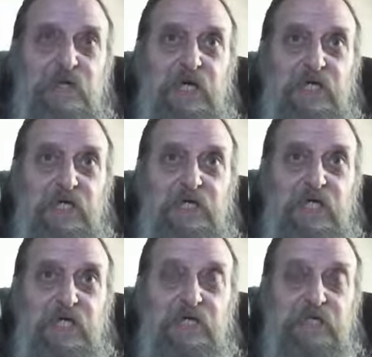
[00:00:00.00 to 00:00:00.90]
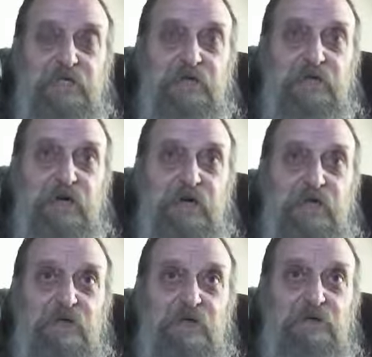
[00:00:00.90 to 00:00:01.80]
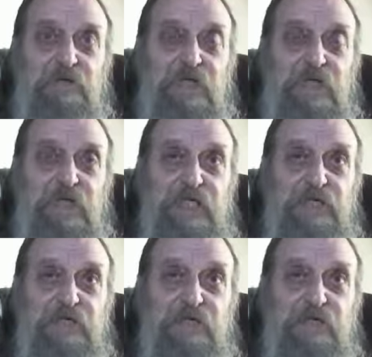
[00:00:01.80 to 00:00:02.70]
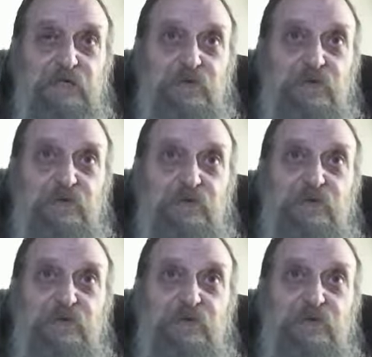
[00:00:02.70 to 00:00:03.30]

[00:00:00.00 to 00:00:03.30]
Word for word: had taken the mark of the beast, or